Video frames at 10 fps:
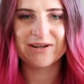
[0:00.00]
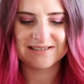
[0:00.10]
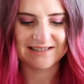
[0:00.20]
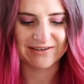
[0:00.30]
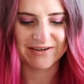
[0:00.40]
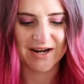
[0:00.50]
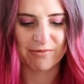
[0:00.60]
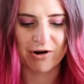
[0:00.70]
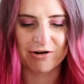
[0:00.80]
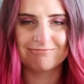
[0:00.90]
can see that on
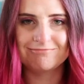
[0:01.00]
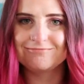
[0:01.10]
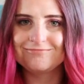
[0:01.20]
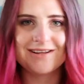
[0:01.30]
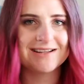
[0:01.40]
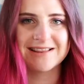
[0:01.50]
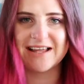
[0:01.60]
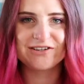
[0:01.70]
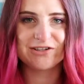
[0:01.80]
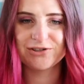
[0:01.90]
camera.
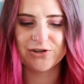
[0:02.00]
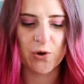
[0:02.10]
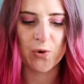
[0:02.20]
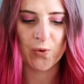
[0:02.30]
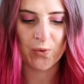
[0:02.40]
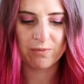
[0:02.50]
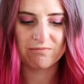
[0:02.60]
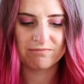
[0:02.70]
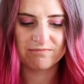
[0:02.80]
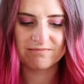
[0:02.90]
They're just so
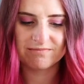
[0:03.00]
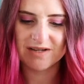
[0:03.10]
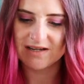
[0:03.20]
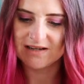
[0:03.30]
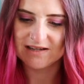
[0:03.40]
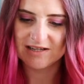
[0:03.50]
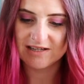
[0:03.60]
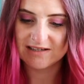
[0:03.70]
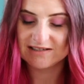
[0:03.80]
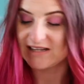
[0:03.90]

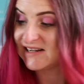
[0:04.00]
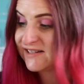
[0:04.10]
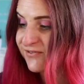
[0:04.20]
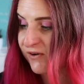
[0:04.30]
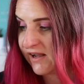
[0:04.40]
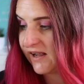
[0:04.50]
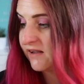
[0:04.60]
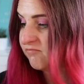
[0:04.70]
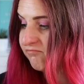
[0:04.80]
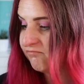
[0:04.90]
satisfying.